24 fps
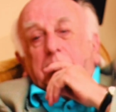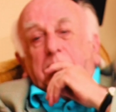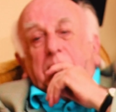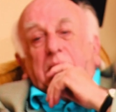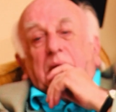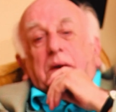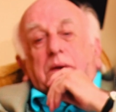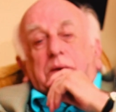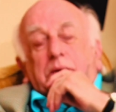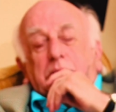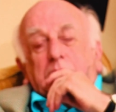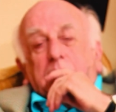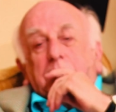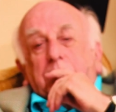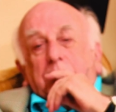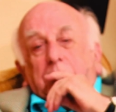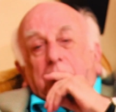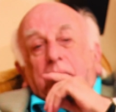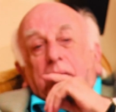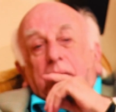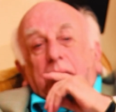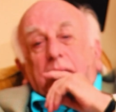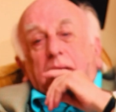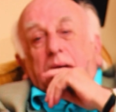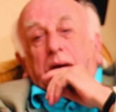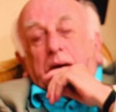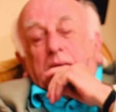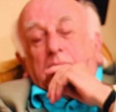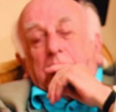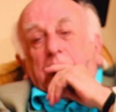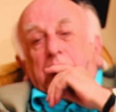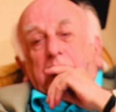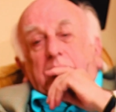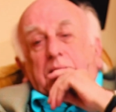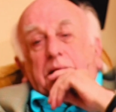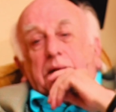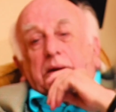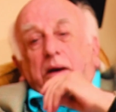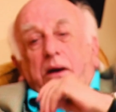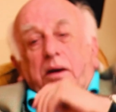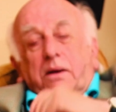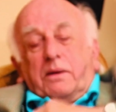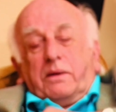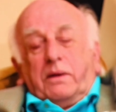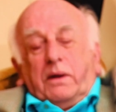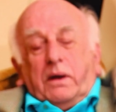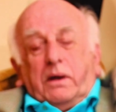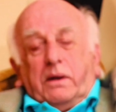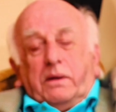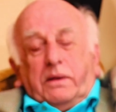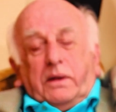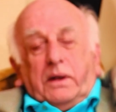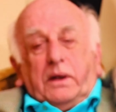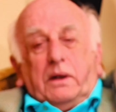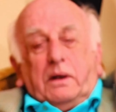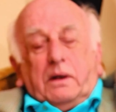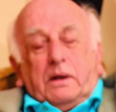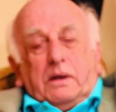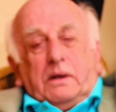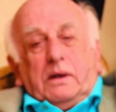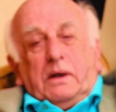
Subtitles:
Yes. And I think